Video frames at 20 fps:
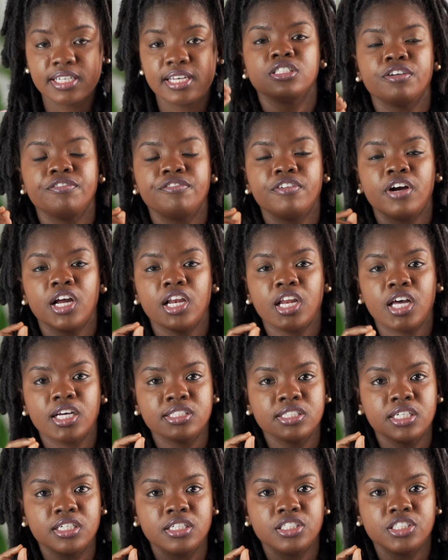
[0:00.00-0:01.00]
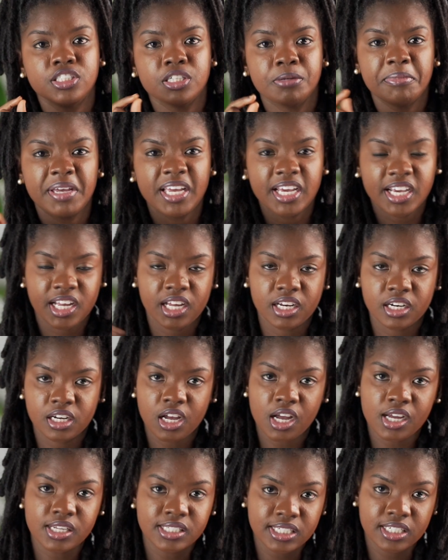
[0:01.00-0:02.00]
So for a lot of the Jamaican
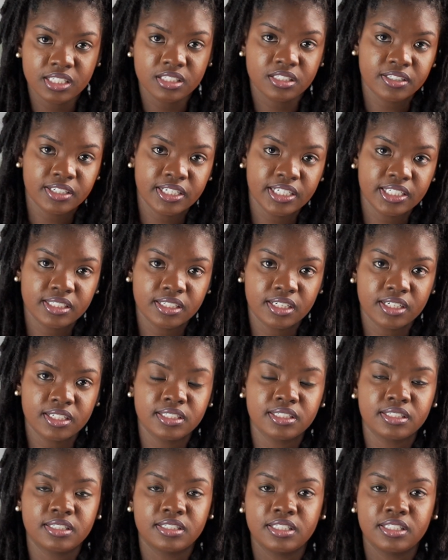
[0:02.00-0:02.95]
content creators,